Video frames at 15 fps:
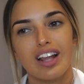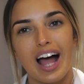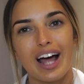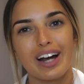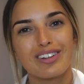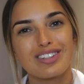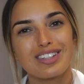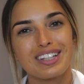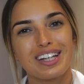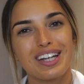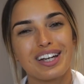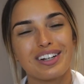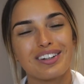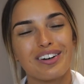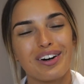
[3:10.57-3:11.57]
and I was
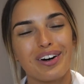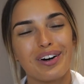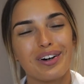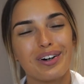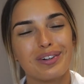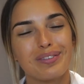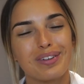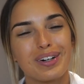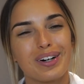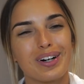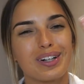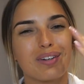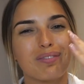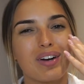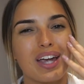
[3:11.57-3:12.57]
thinking, oh my
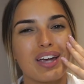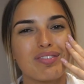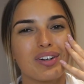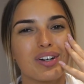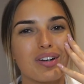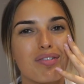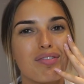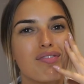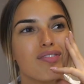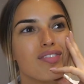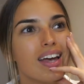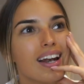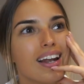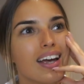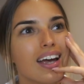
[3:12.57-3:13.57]
God, am I even gonna
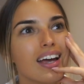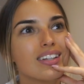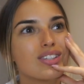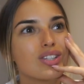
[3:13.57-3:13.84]
fill it?